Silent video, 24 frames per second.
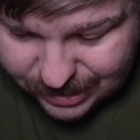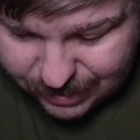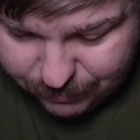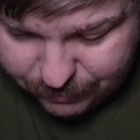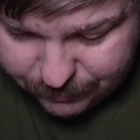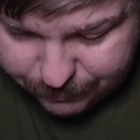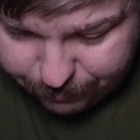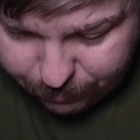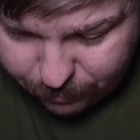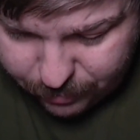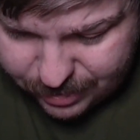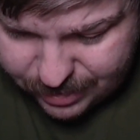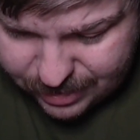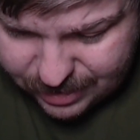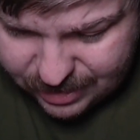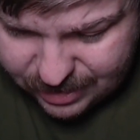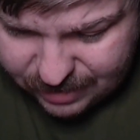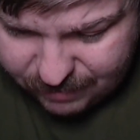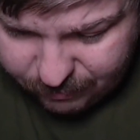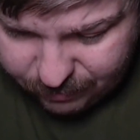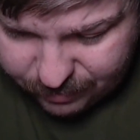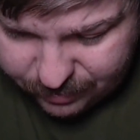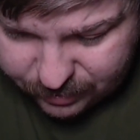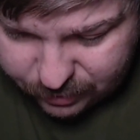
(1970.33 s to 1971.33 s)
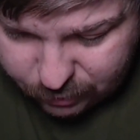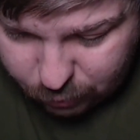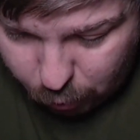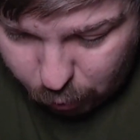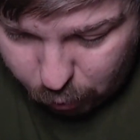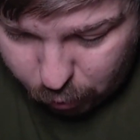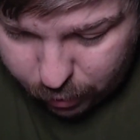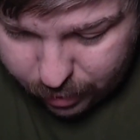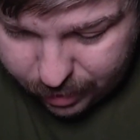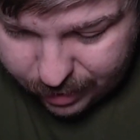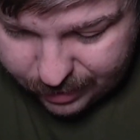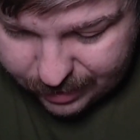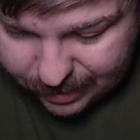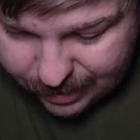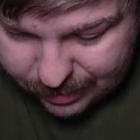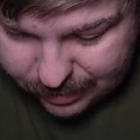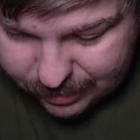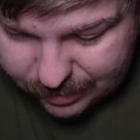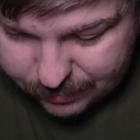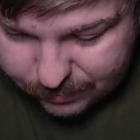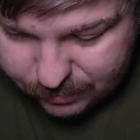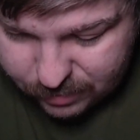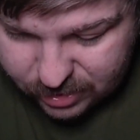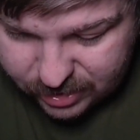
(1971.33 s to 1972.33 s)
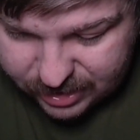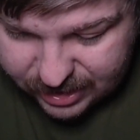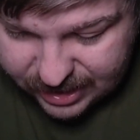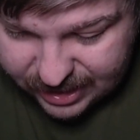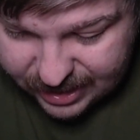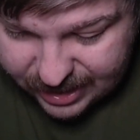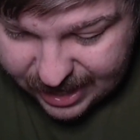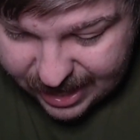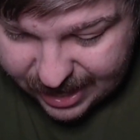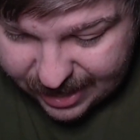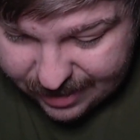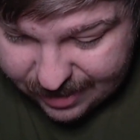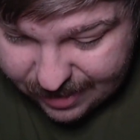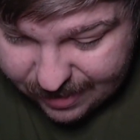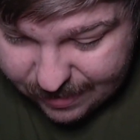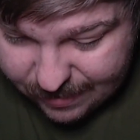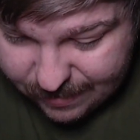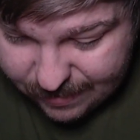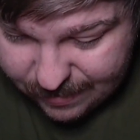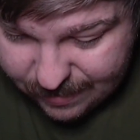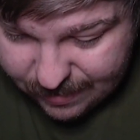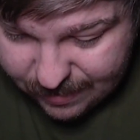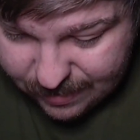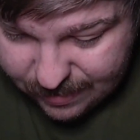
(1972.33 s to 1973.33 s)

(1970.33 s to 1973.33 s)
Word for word: it was pretty even scoring now that I'm looking at it.